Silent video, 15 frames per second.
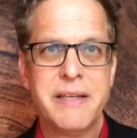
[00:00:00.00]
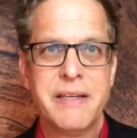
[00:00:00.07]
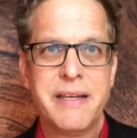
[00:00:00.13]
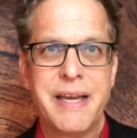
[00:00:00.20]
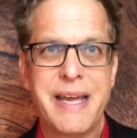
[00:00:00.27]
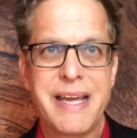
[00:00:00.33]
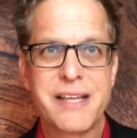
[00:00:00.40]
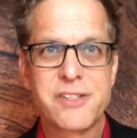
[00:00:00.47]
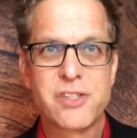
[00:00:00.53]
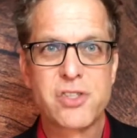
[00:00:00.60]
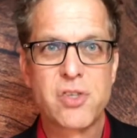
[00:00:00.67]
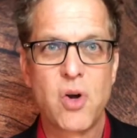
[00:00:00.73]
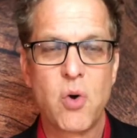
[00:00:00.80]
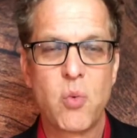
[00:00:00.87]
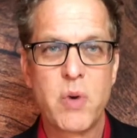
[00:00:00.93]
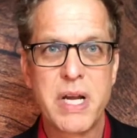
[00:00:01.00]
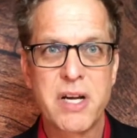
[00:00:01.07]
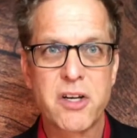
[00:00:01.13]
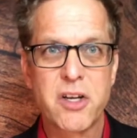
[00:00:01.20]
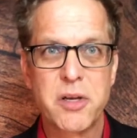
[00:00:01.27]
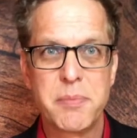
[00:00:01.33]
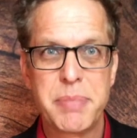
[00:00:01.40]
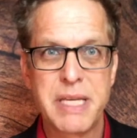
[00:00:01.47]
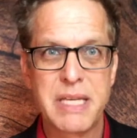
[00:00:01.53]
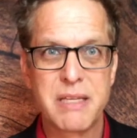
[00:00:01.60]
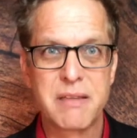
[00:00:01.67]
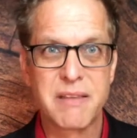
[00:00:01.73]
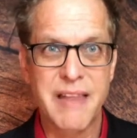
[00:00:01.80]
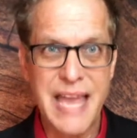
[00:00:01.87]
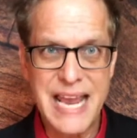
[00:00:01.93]
and so we are going to be
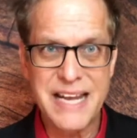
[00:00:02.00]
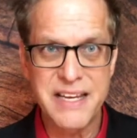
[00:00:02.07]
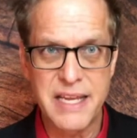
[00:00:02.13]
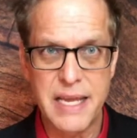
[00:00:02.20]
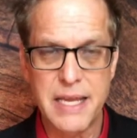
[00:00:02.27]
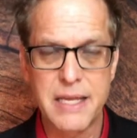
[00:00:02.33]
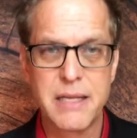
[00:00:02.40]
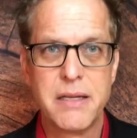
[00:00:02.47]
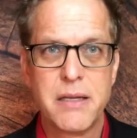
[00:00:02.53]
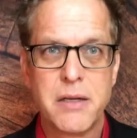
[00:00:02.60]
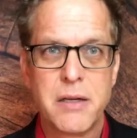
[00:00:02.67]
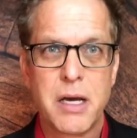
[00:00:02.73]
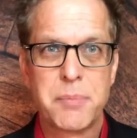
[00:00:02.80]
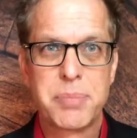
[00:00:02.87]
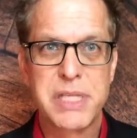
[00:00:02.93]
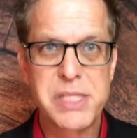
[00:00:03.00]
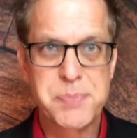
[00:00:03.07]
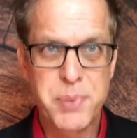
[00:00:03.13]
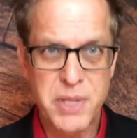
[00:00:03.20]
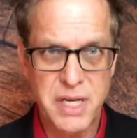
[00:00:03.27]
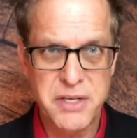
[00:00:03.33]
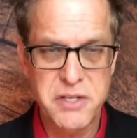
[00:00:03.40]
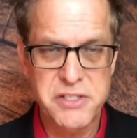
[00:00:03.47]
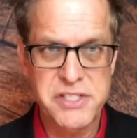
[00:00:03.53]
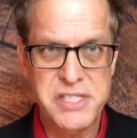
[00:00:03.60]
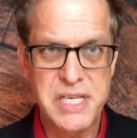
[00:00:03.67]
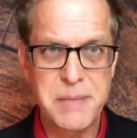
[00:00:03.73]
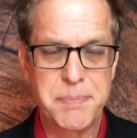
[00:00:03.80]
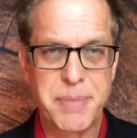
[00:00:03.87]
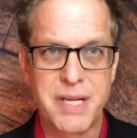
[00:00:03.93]
landing. Please put on your
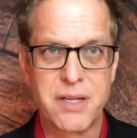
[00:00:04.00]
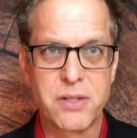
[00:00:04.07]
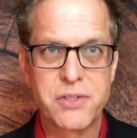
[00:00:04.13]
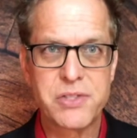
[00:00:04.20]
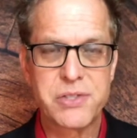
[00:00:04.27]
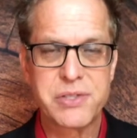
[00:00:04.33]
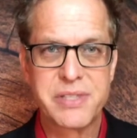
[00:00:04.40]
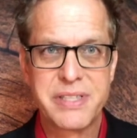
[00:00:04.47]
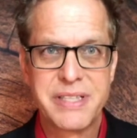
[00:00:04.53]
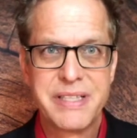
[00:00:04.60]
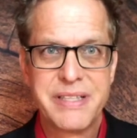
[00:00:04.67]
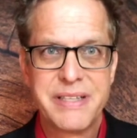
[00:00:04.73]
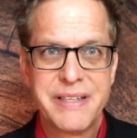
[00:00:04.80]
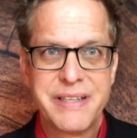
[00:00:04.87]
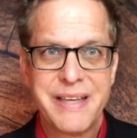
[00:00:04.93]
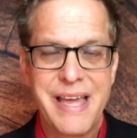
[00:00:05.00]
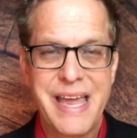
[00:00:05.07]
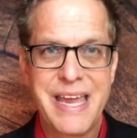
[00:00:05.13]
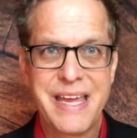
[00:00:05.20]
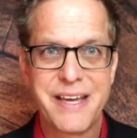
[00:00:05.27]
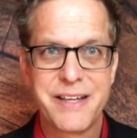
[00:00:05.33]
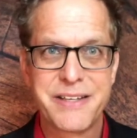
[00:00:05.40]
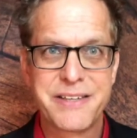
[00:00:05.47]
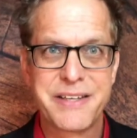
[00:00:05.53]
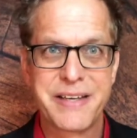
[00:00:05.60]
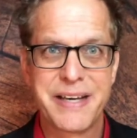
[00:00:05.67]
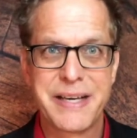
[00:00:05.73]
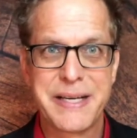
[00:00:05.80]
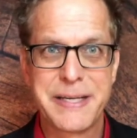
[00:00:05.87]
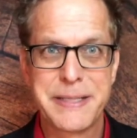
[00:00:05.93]
seatbelts, and
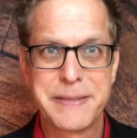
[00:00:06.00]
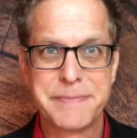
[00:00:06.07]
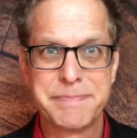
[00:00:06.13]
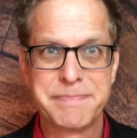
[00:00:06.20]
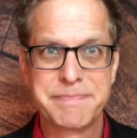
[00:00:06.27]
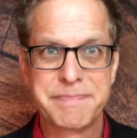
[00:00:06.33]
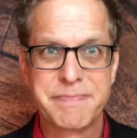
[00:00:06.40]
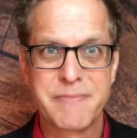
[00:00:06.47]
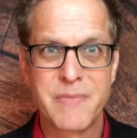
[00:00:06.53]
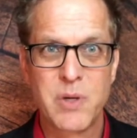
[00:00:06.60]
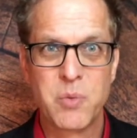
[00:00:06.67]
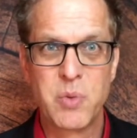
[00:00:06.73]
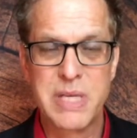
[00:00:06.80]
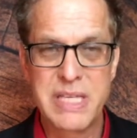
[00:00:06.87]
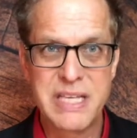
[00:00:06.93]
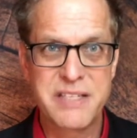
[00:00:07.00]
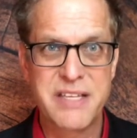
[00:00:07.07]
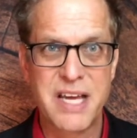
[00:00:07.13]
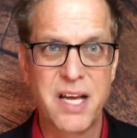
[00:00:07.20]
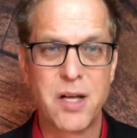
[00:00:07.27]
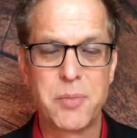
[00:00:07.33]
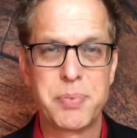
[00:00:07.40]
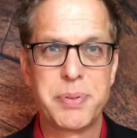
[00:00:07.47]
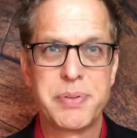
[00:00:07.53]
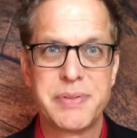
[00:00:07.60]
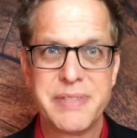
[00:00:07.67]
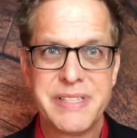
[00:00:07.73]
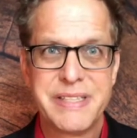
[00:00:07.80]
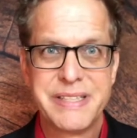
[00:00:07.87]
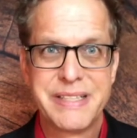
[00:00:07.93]
we need to help
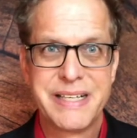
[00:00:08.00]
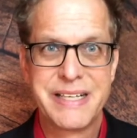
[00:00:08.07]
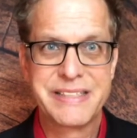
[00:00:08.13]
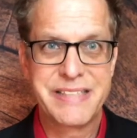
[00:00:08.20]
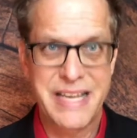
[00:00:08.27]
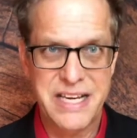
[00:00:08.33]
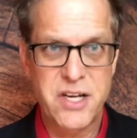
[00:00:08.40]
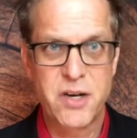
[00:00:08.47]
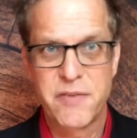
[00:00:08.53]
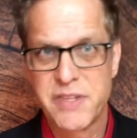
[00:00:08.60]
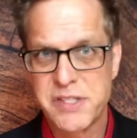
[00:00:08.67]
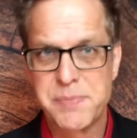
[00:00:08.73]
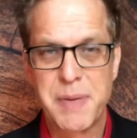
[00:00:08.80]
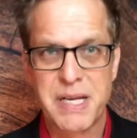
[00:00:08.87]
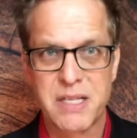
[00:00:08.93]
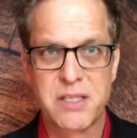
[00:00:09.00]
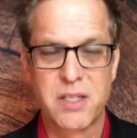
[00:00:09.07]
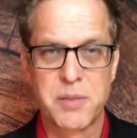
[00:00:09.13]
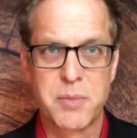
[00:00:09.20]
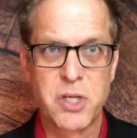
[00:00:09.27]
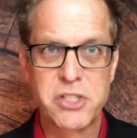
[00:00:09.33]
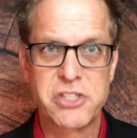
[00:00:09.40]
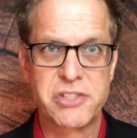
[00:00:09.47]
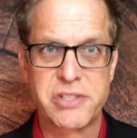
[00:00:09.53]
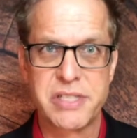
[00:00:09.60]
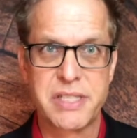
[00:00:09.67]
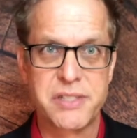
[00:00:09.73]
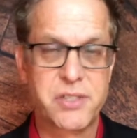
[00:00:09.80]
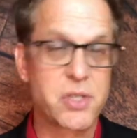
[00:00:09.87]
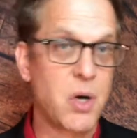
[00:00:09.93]
take care of this medical
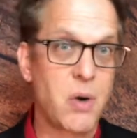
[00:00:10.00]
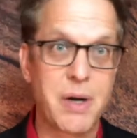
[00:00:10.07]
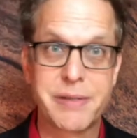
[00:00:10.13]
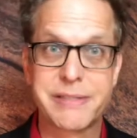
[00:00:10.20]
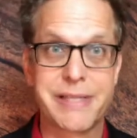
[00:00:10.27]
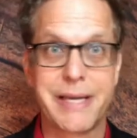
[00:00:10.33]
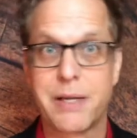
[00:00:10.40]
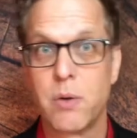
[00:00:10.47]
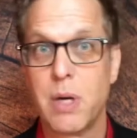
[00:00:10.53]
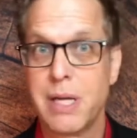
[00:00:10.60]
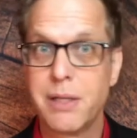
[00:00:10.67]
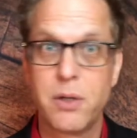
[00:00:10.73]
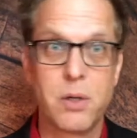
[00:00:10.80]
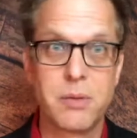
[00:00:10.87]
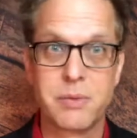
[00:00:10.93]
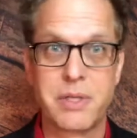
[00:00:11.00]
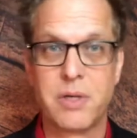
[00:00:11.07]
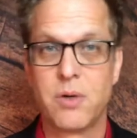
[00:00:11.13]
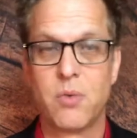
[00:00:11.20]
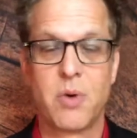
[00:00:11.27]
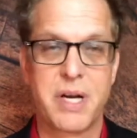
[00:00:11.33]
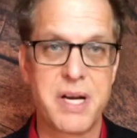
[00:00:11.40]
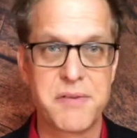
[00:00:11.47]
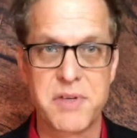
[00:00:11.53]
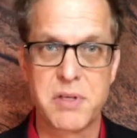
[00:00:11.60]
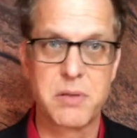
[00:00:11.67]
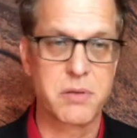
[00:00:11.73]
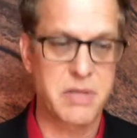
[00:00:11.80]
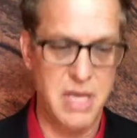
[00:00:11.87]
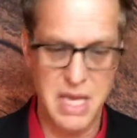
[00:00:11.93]
emergency." So I was like, well,
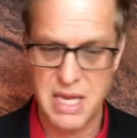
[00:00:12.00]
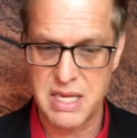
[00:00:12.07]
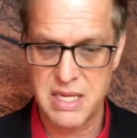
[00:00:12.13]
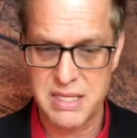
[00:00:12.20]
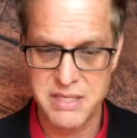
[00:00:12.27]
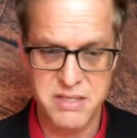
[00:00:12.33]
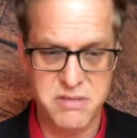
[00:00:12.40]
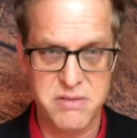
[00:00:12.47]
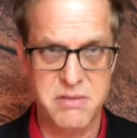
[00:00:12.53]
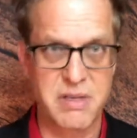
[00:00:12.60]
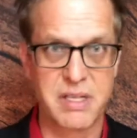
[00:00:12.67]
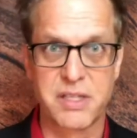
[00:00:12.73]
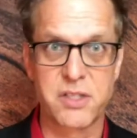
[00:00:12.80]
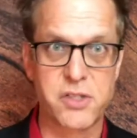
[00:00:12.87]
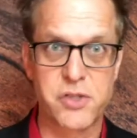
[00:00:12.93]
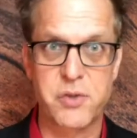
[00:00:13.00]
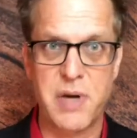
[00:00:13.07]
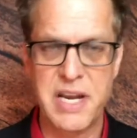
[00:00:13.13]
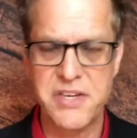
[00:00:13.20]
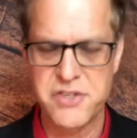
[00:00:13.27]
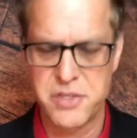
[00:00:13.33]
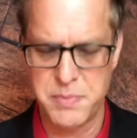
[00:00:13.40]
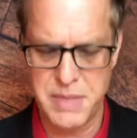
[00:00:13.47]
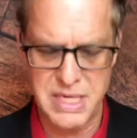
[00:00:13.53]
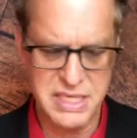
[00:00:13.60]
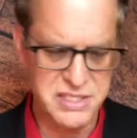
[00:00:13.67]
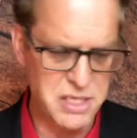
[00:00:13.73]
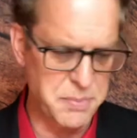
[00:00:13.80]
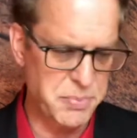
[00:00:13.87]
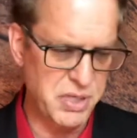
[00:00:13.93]
whatever, okay. This is a little strange to me
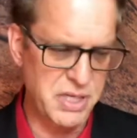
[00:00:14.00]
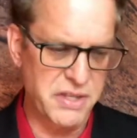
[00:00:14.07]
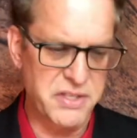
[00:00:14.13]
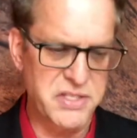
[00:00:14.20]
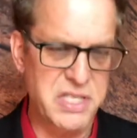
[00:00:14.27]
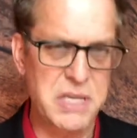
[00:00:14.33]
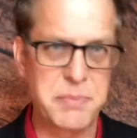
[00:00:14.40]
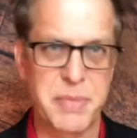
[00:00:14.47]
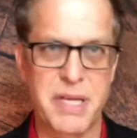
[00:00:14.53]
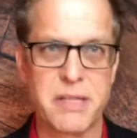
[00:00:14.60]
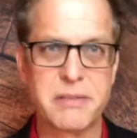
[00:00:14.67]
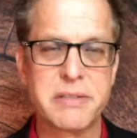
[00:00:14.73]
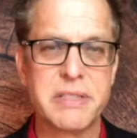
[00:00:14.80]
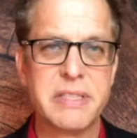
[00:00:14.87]
because I put on the seatbelt,